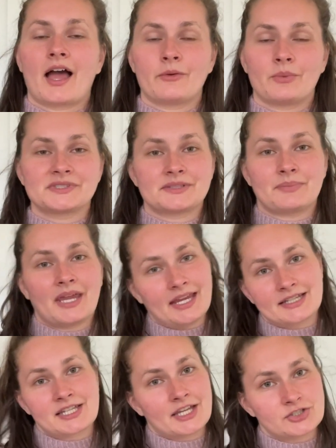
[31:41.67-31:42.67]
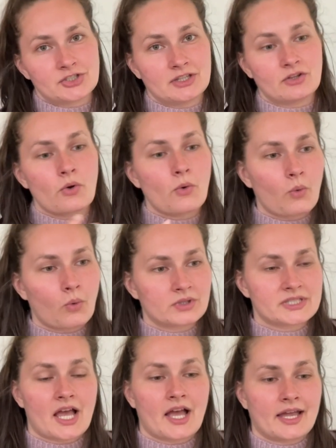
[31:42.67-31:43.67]
wasn't paying attention the whole
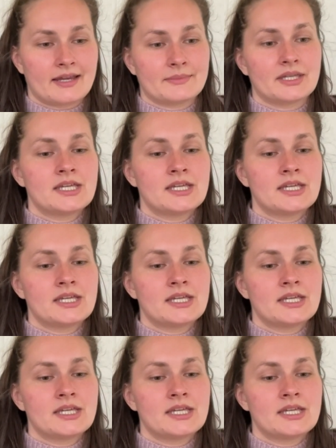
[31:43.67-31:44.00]
time,